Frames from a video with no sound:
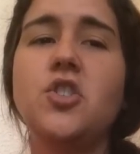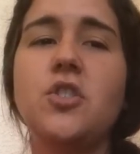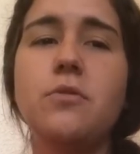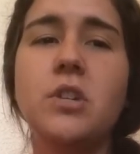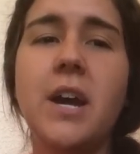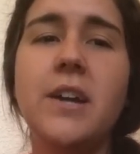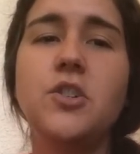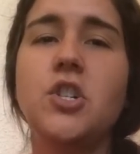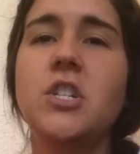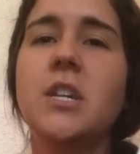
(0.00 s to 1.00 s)
so
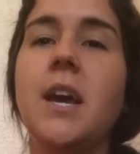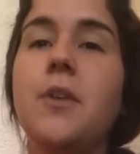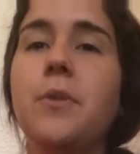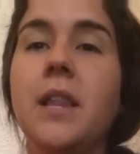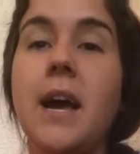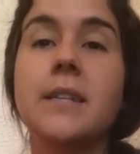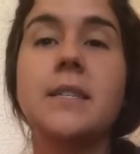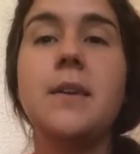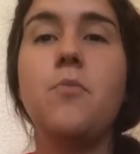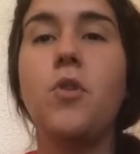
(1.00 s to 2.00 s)
tired, just to kind of
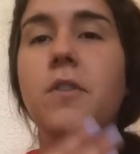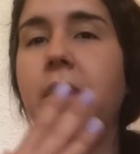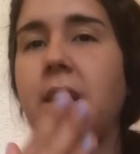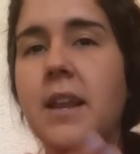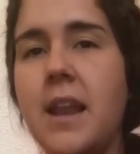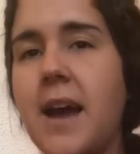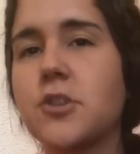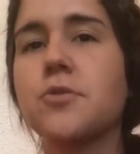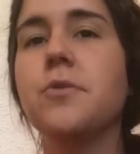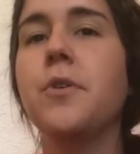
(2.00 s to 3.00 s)
relax it, more of like a
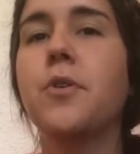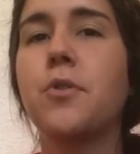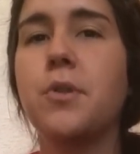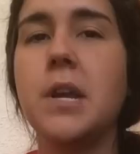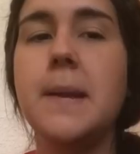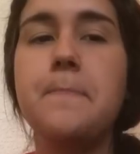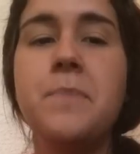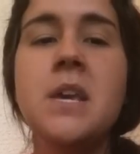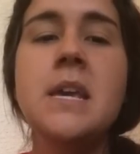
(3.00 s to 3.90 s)
natural cream.